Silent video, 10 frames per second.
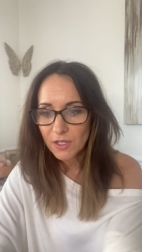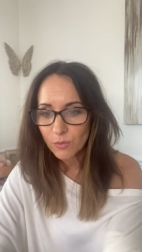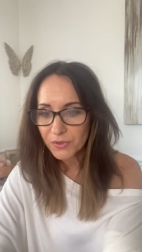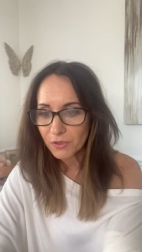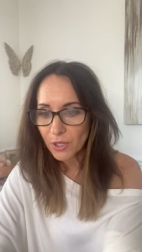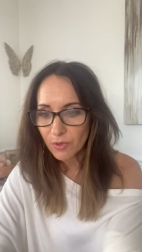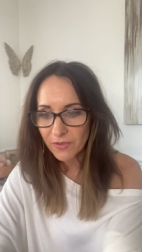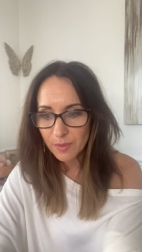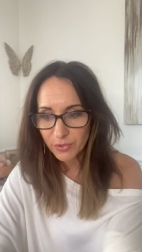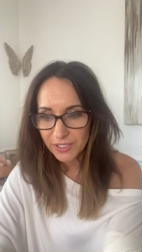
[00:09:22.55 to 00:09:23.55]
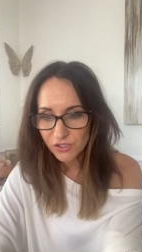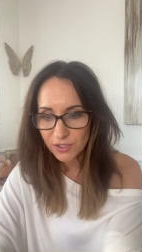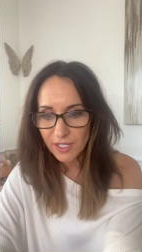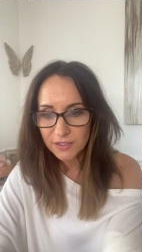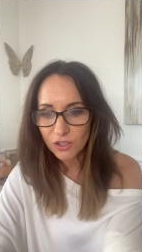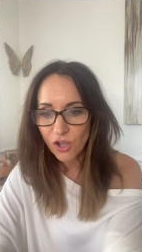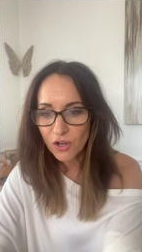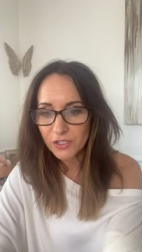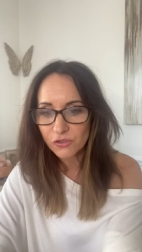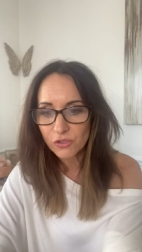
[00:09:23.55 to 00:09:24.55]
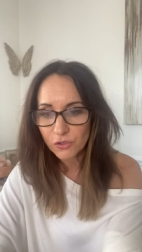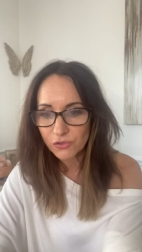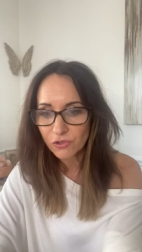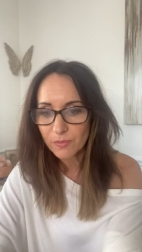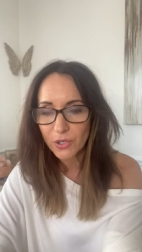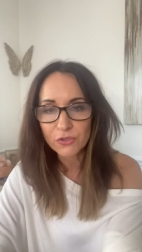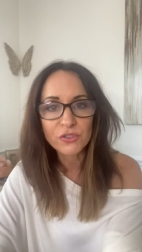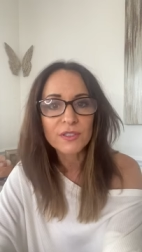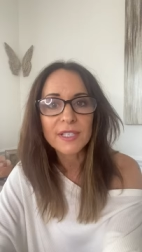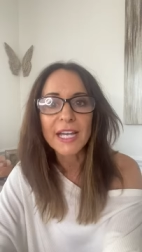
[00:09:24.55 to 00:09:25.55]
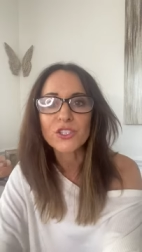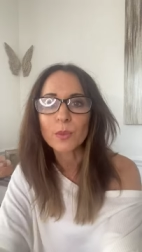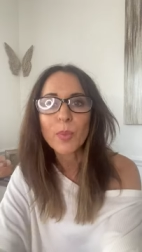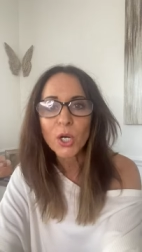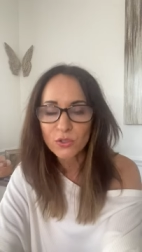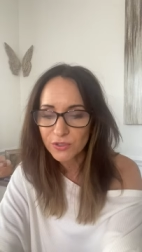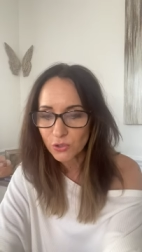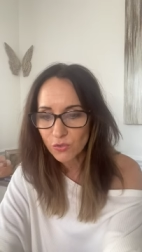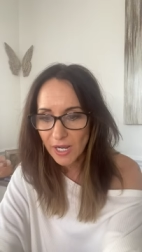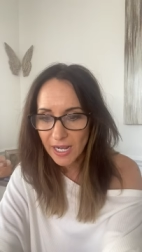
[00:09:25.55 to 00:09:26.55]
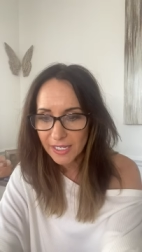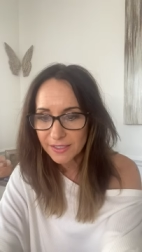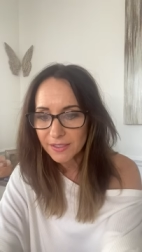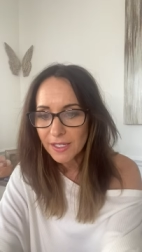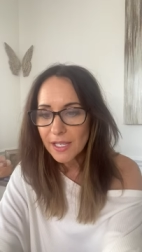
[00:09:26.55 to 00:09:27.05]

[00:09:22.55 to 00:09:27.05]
with a lower vibration as long as you use your emotions as your personal guide.